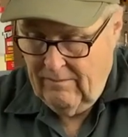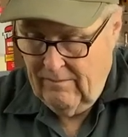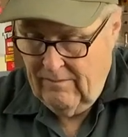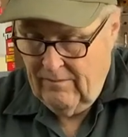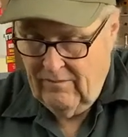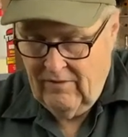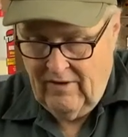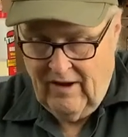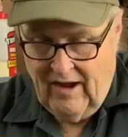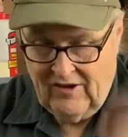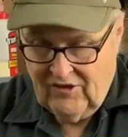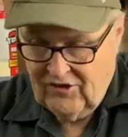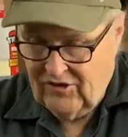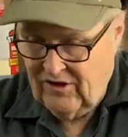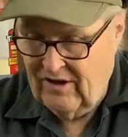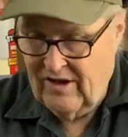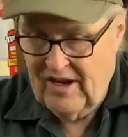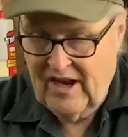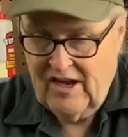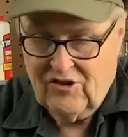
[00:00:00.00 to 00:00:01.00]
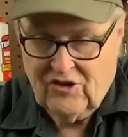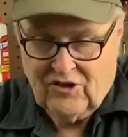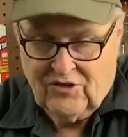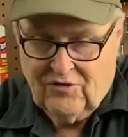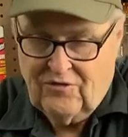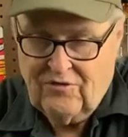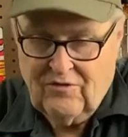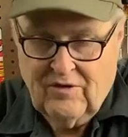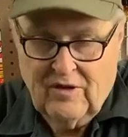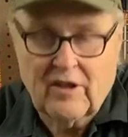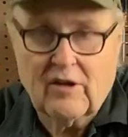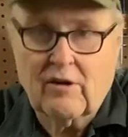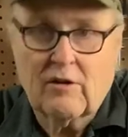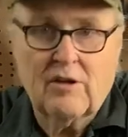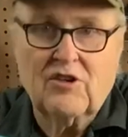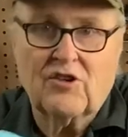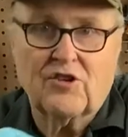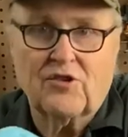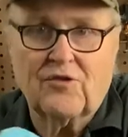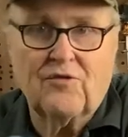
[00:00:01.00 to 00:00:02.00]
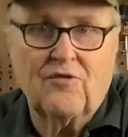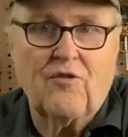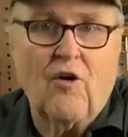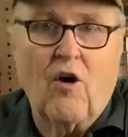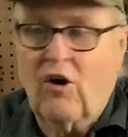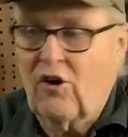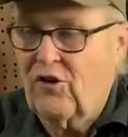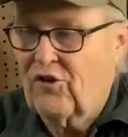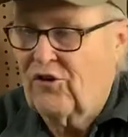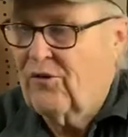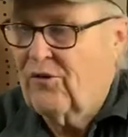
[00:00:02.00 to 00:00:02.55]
Nice and neat, just literally just falls,